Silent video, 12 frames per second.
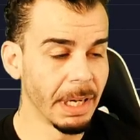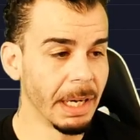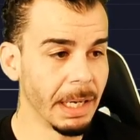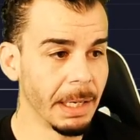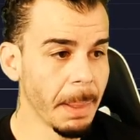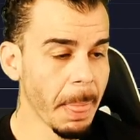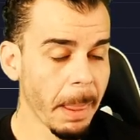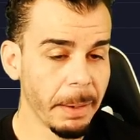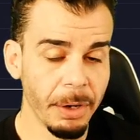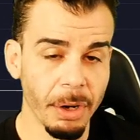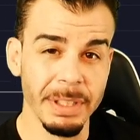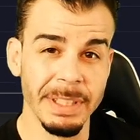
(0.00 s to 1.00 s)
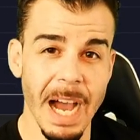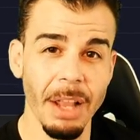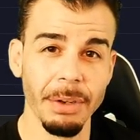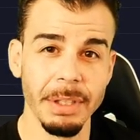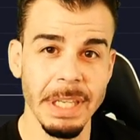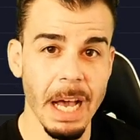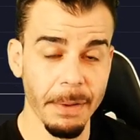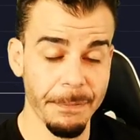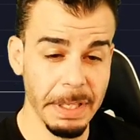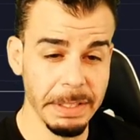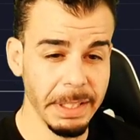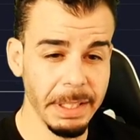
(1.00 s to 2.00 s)
Uh, you know, a dollar, dollar
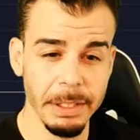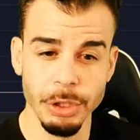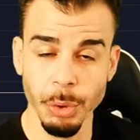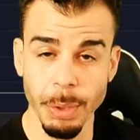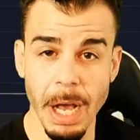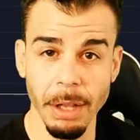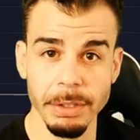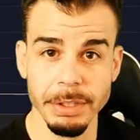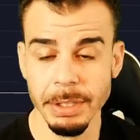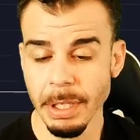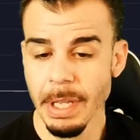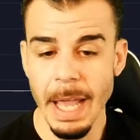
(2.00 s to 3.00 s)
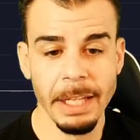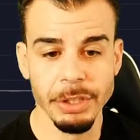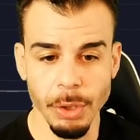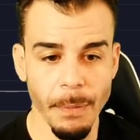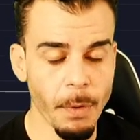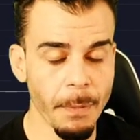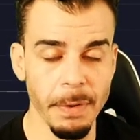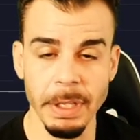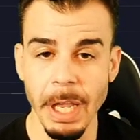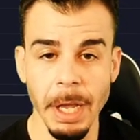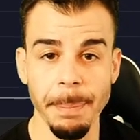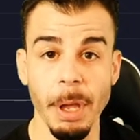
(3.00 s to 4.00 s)
fifty, two dollars, and so forth.
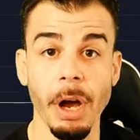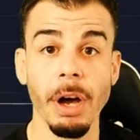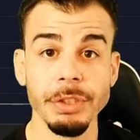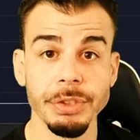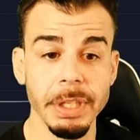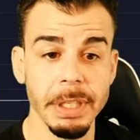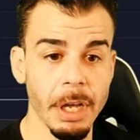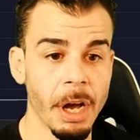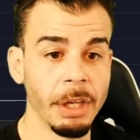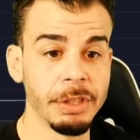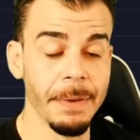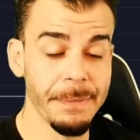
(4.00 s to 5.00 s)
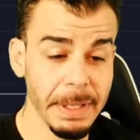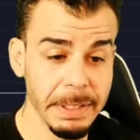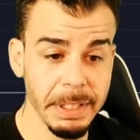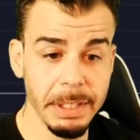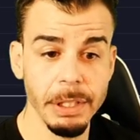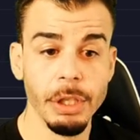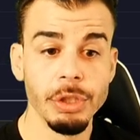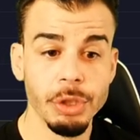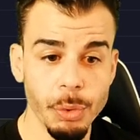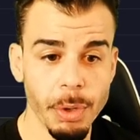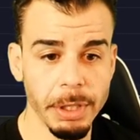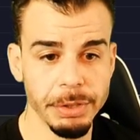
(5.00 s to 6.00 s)
It, it could be a hundred, a hundred and fifty,
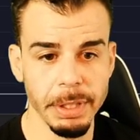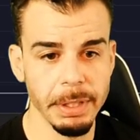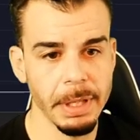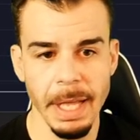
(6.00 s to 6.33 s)
two hundred.